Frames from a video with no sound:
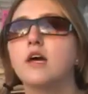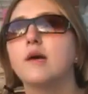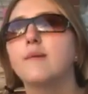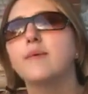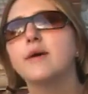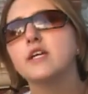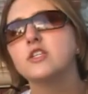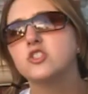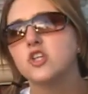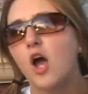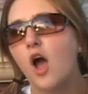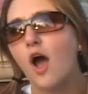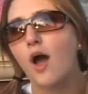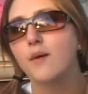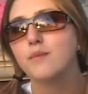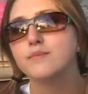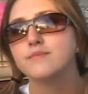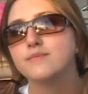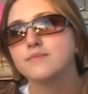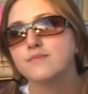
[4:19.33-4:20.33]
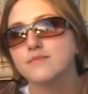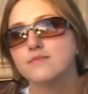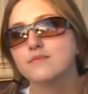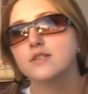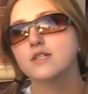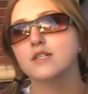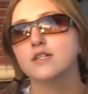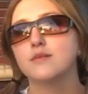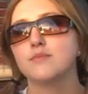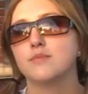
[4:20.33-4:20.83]
big job.
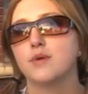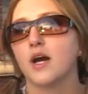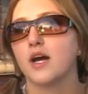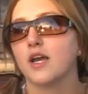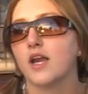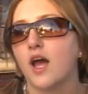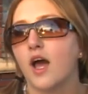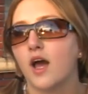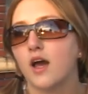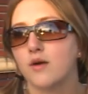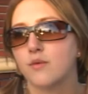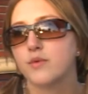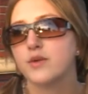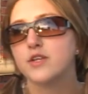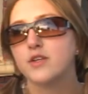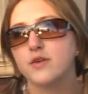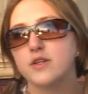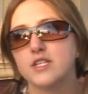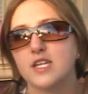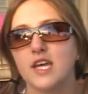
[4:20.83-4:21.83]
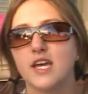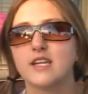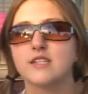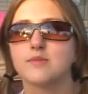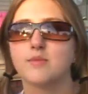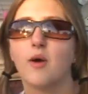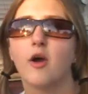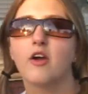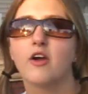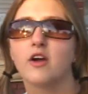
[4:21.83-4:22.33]
But uh, we do it again
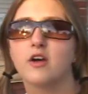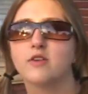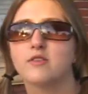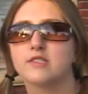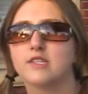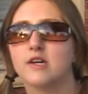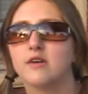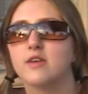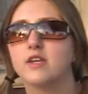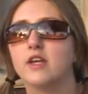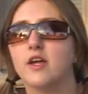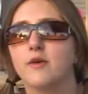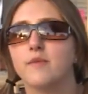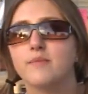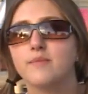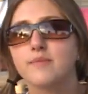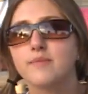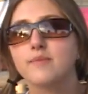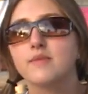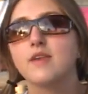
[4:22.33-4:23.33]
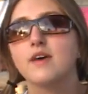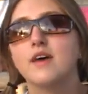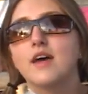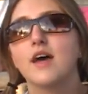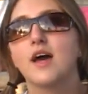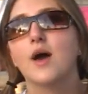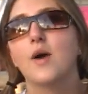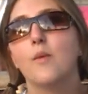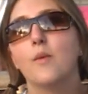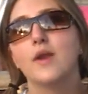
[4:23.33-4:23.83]
tomorrow, so you know,
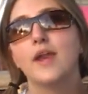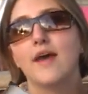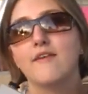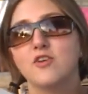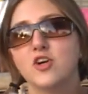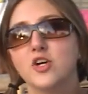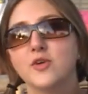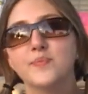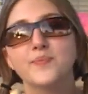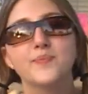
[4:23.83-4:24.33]
whatever.